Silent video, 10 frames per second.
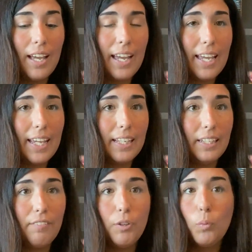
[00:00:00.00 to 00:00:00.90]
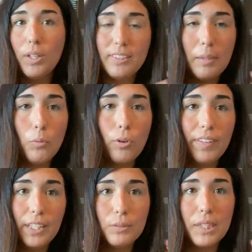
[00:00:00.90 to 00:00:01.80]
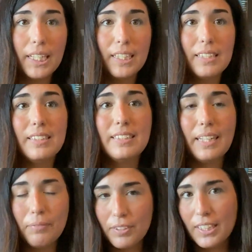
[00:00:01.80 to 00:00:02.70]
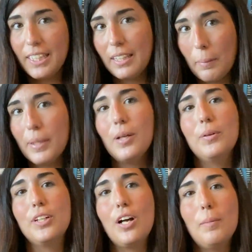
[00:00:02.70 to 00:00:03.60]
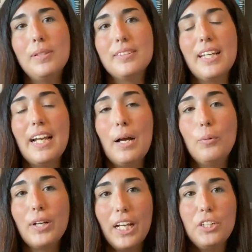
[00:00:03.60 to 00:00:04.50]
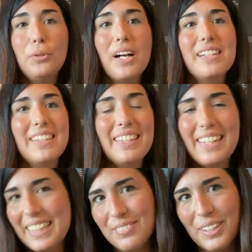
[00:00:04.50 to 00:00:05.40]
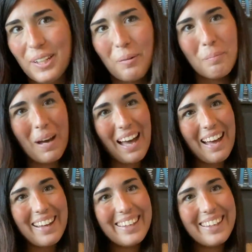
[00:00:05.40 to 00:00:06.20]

And if you want to see more videos like this, definitely let me know in the comments and I will catch you guys in the next video. Bye!